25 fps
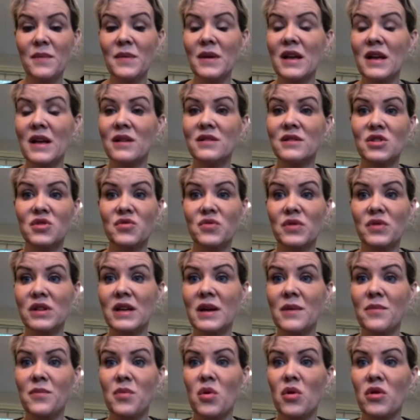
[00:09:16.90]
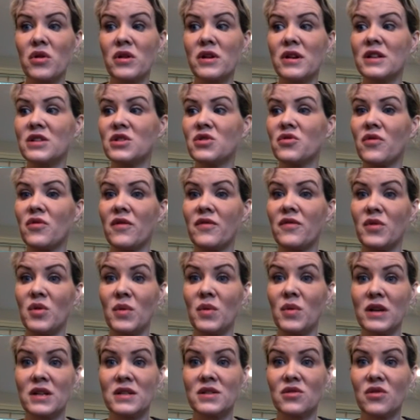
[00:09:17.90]
Something else that's really important as you're
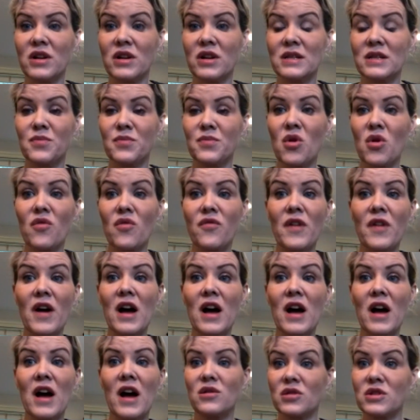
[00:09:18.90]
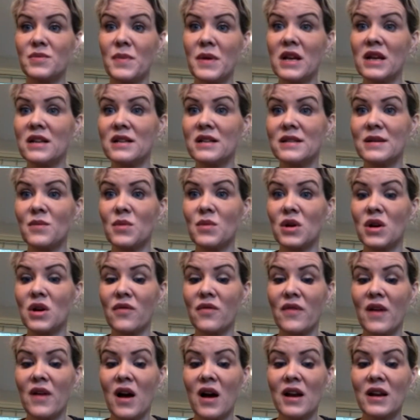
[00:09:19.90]
reviewing a surrogate's profile or speaking to
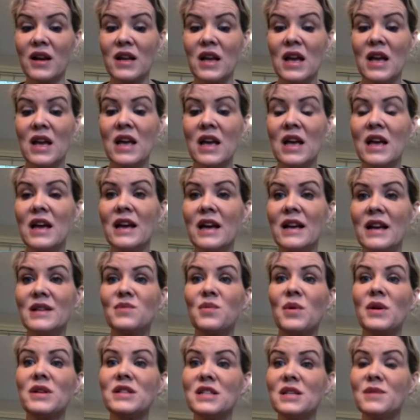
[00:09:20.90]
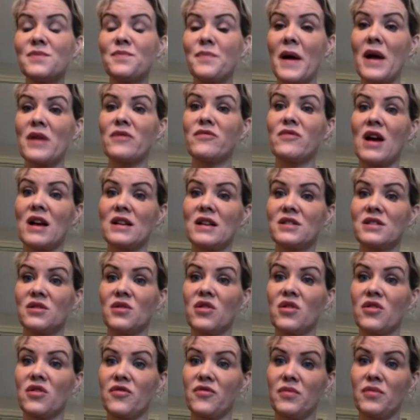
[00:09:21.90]
someone online is, what does bed
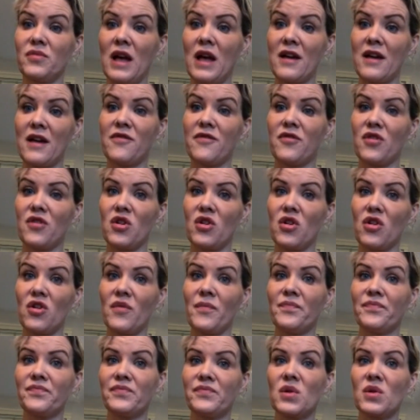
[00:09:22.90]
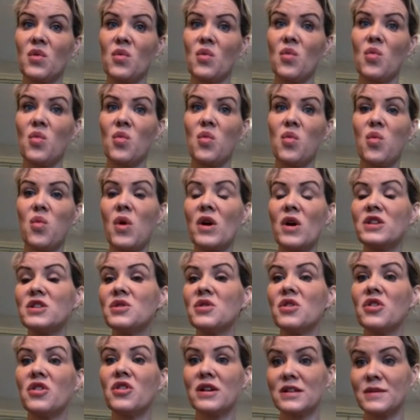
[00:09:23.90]
rest look like for her?
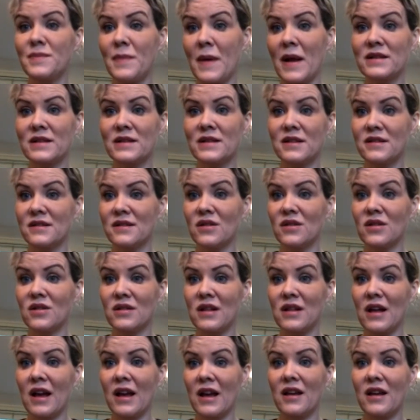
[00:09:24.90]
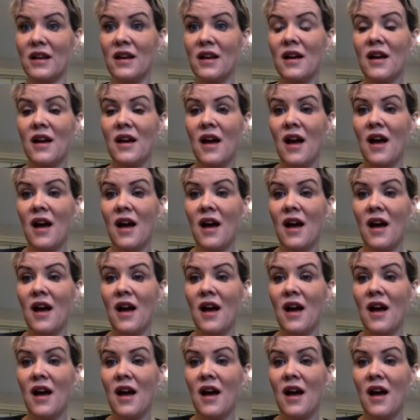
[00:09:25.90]
What do her expenses look like?